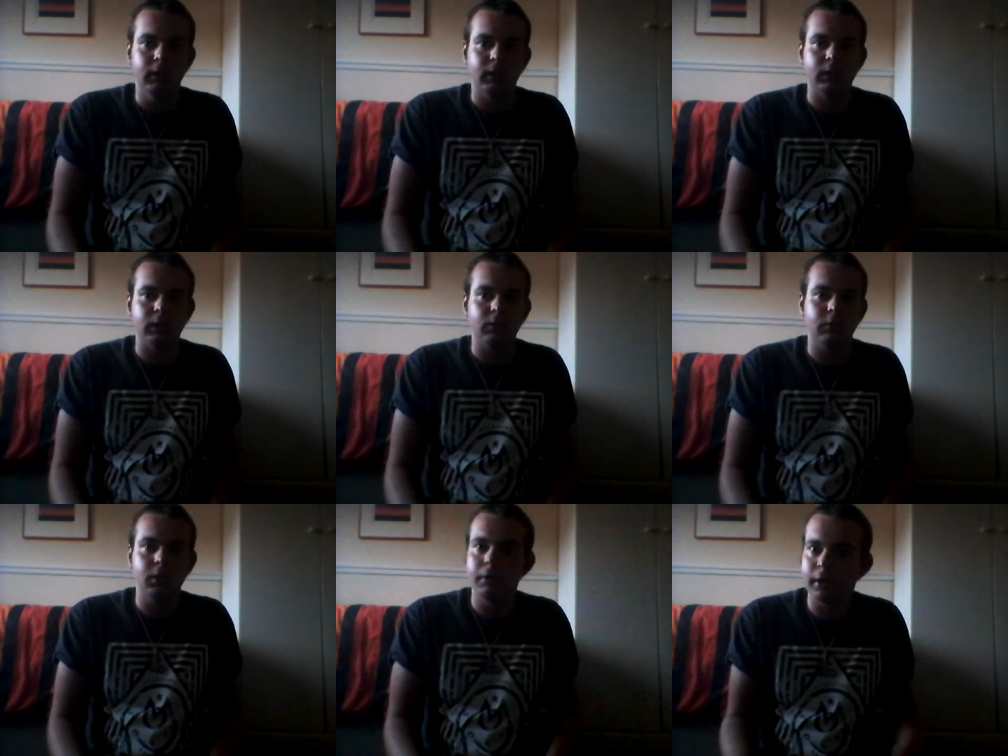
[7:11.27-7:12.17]
And I'll
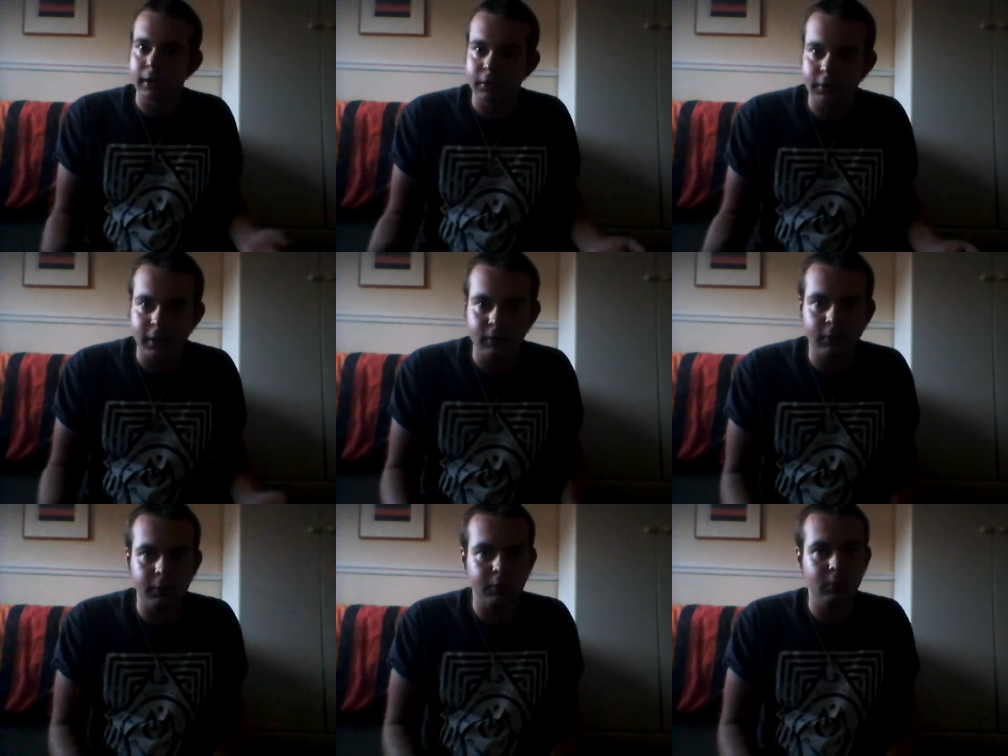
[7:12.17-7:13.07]
see you guys again
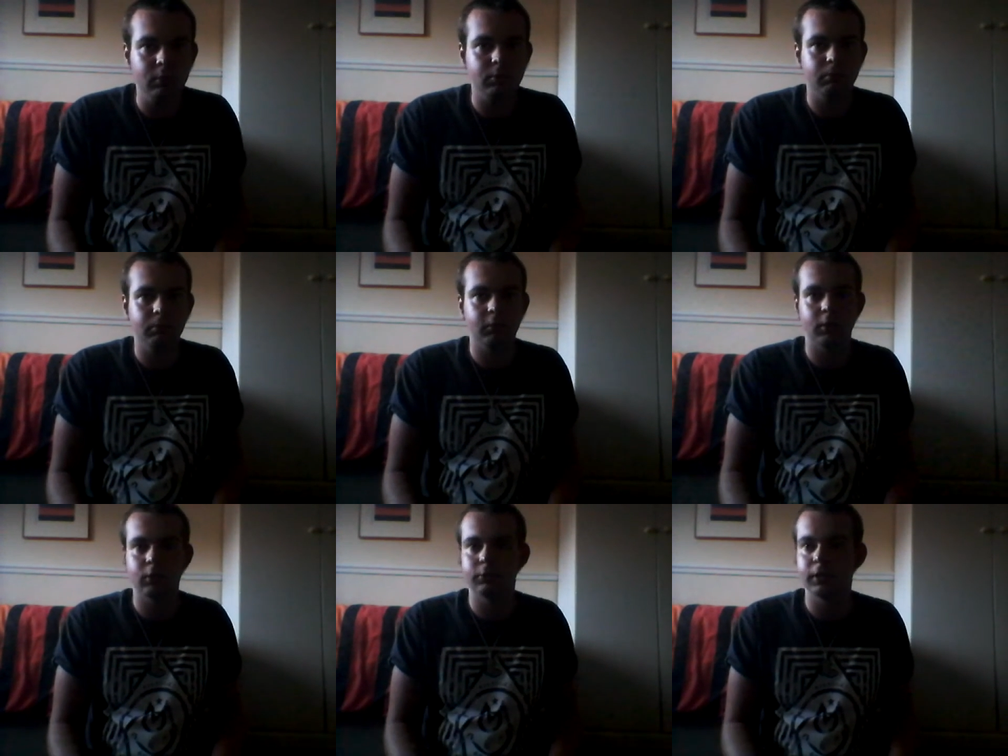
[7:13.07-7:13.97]
very soon.
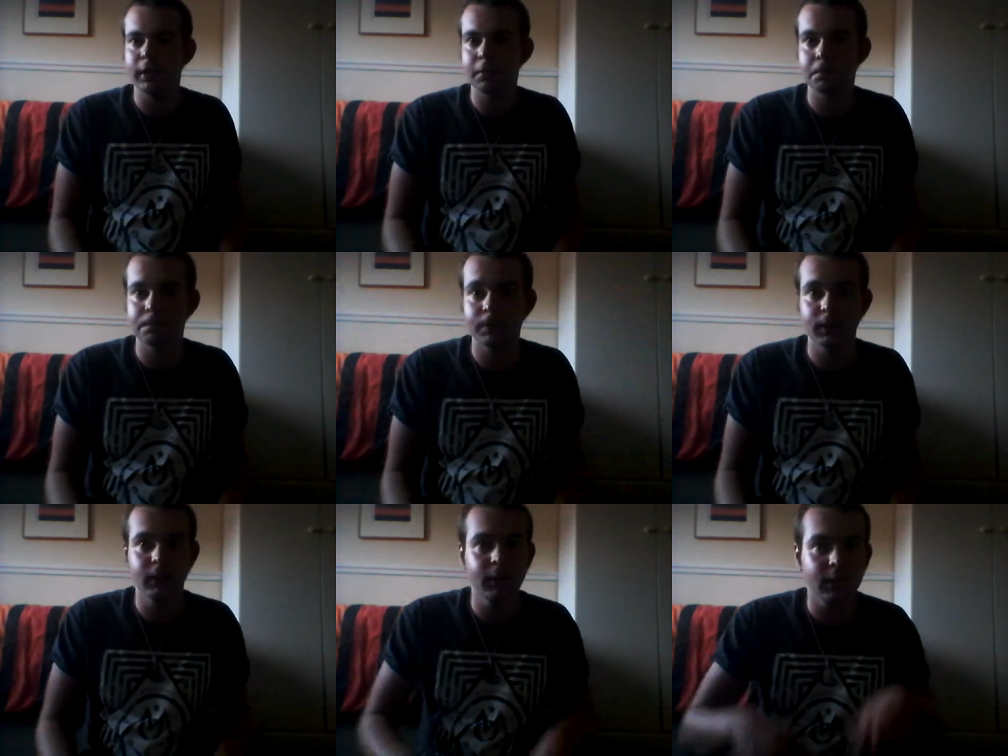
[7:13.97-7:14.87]
So for now,
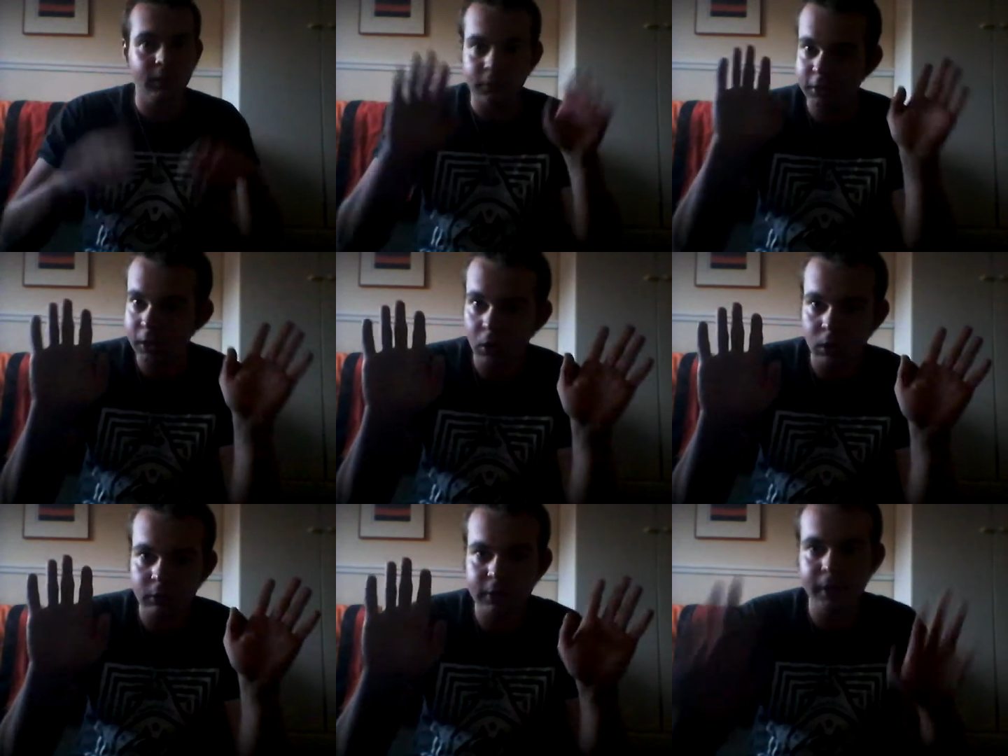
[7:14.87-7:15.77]
see you
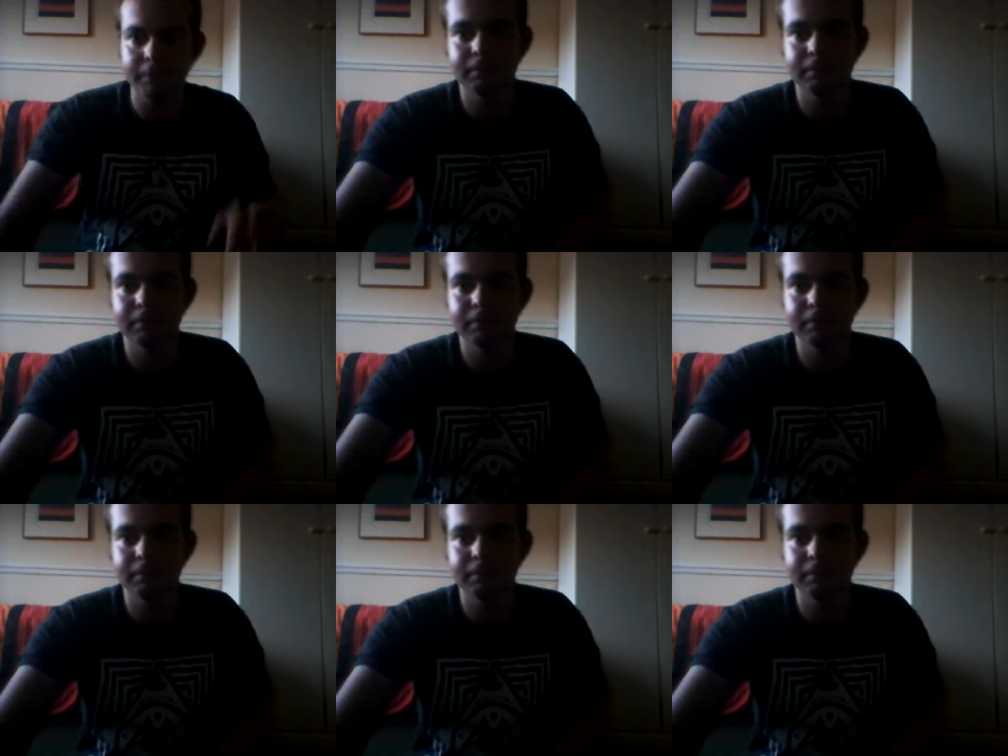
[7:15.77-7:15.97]
all of you.